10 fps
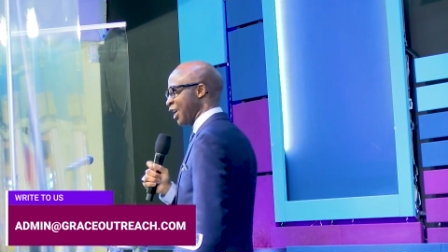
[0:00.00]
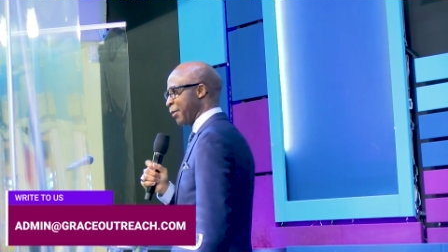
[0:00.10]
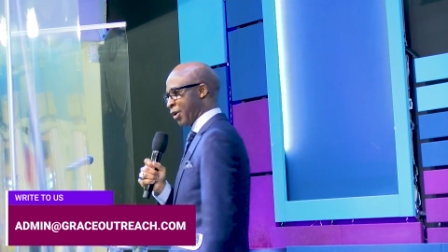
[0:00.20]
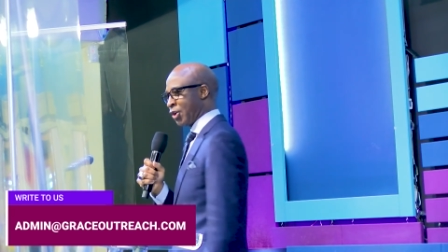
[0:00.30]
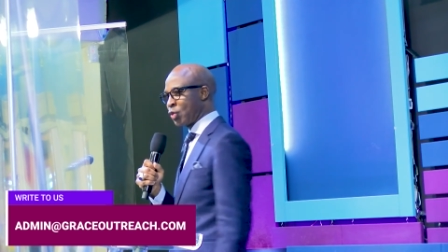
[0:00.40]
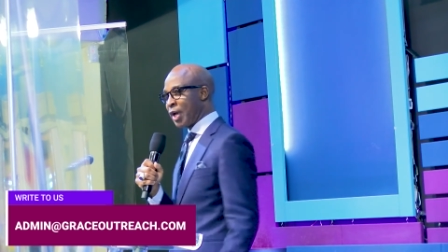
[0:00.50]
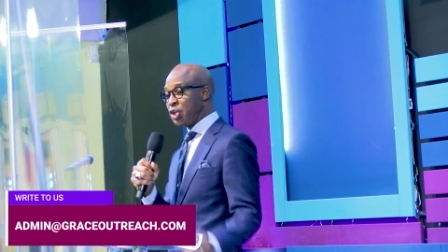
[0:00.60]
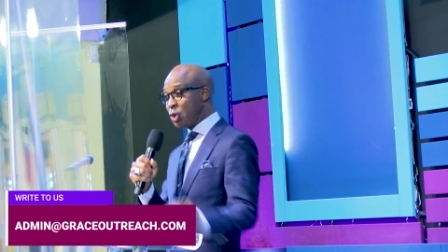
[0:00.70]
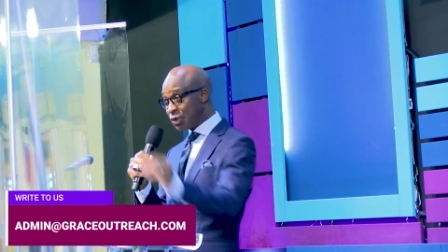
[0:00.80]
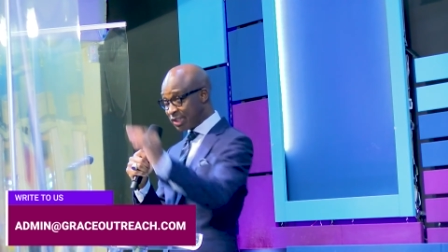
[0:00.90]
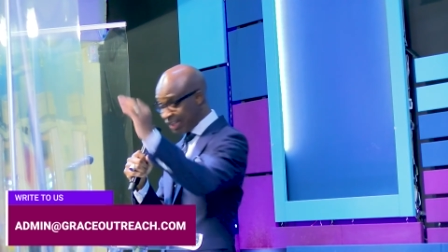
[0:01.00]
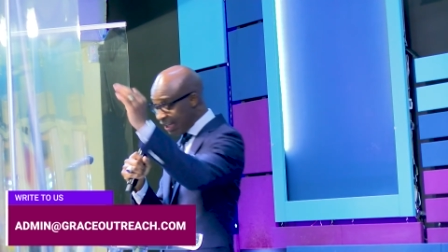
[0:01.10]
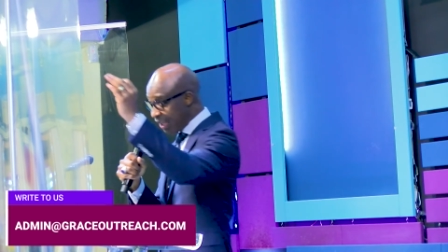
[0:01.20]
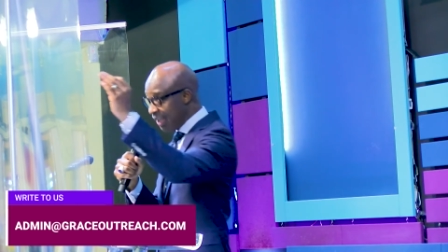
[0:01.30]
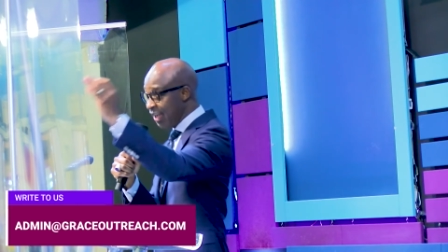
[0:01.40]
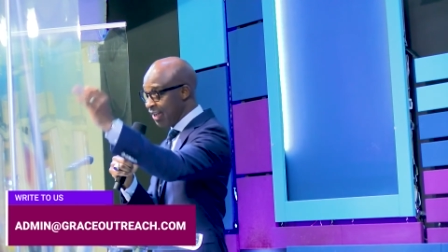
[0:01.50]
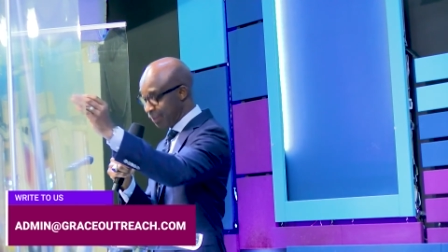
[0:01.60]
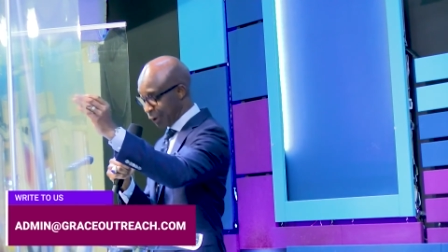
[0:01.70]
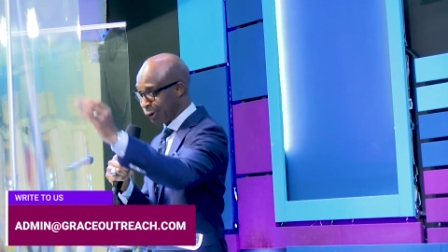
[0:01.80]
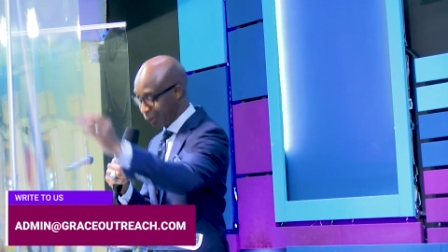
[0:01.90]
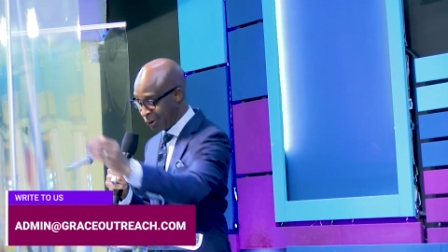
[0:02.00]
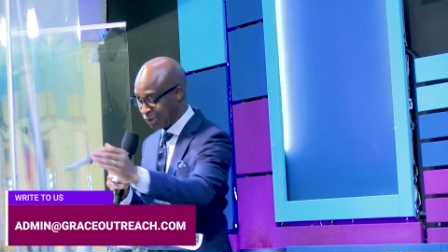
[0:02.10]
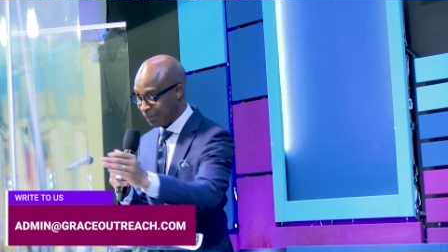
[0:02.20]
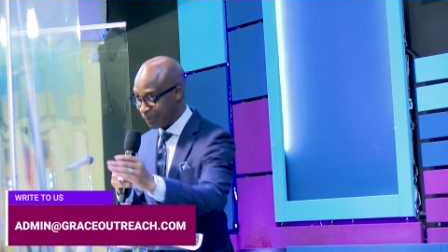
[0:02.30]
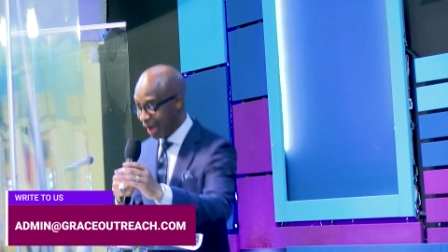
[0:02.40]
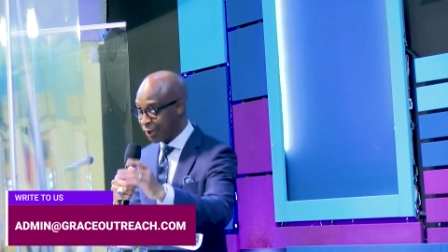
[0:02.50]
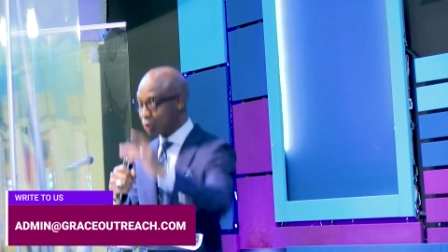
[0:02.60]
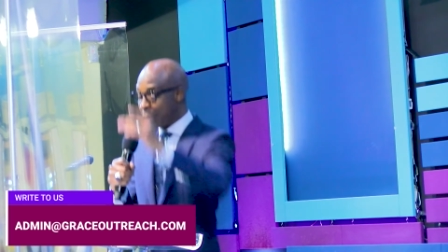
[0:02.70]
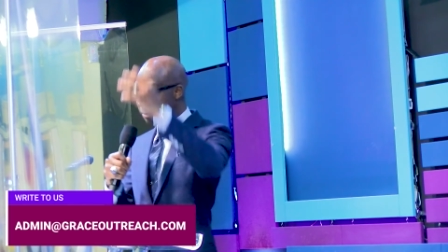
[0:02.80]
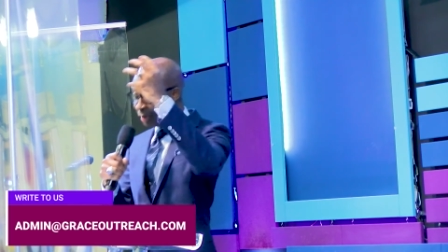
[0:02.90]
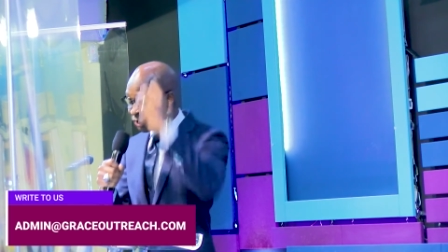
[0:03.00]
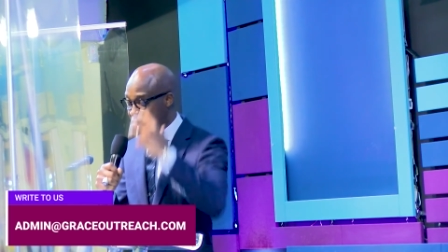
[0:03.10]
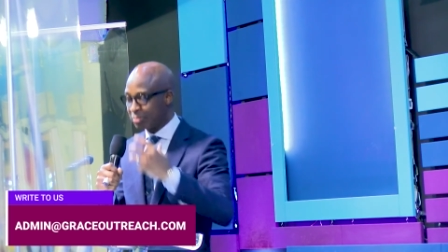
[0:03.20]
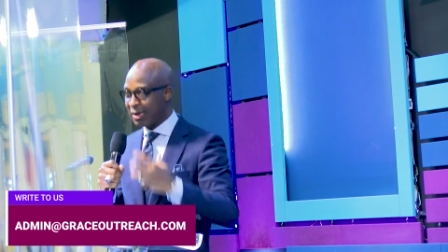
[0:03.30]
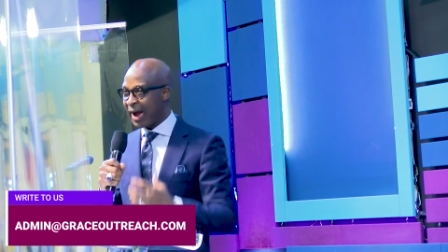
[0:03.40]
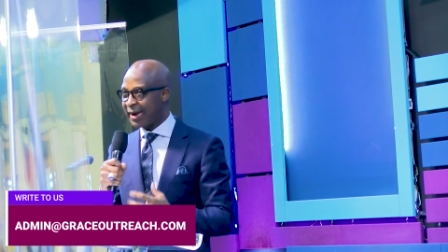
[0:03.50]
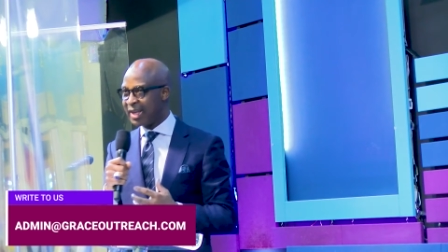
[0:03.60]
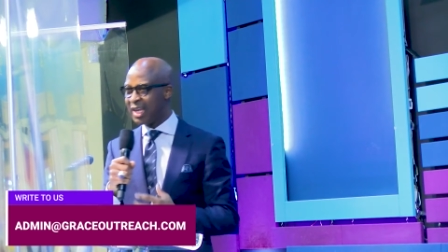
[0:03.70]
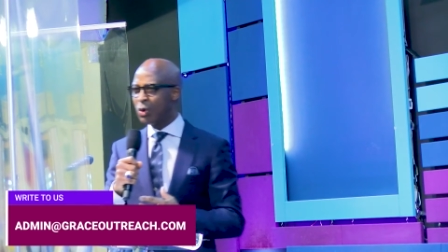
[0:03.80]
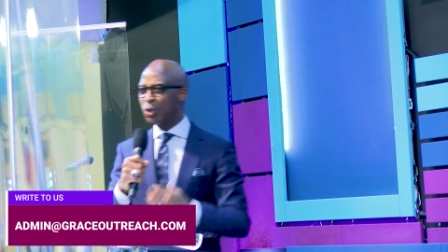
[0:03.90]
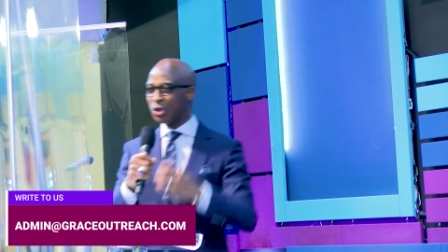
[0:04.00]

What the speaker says: Because when you see the cross and you bring to mind he who